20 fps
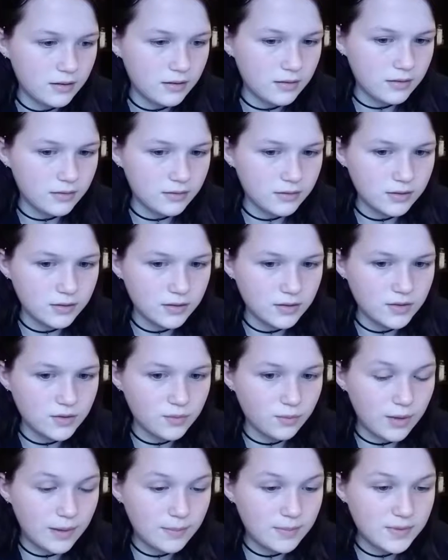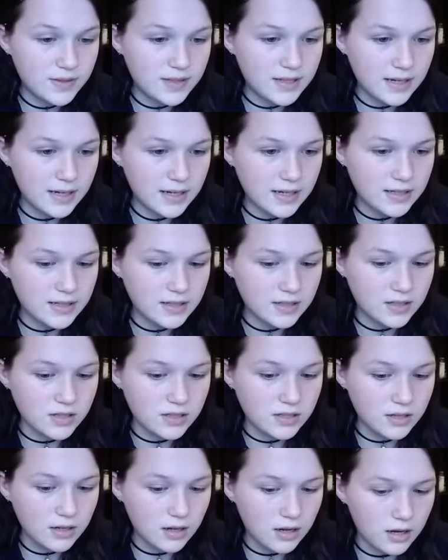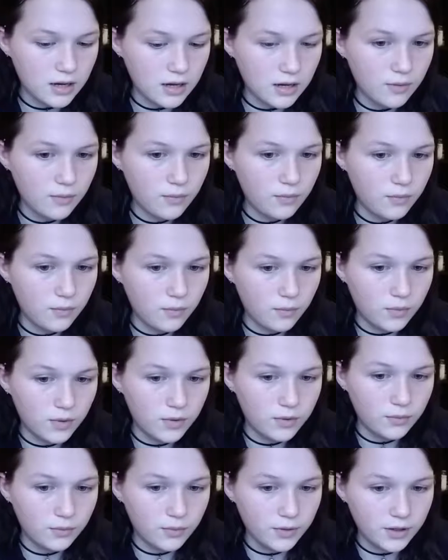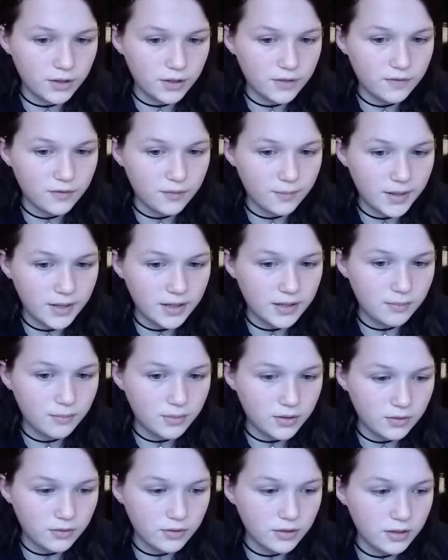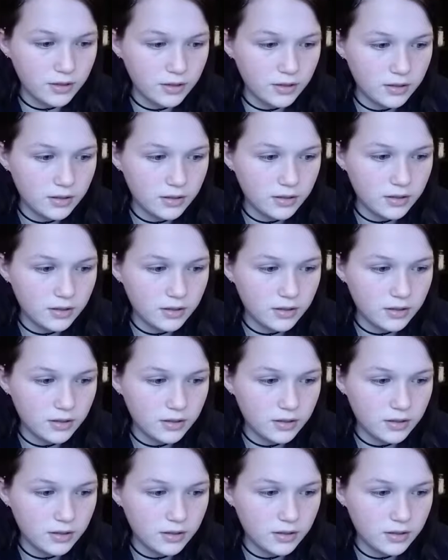God, this website does not want to work for my computer.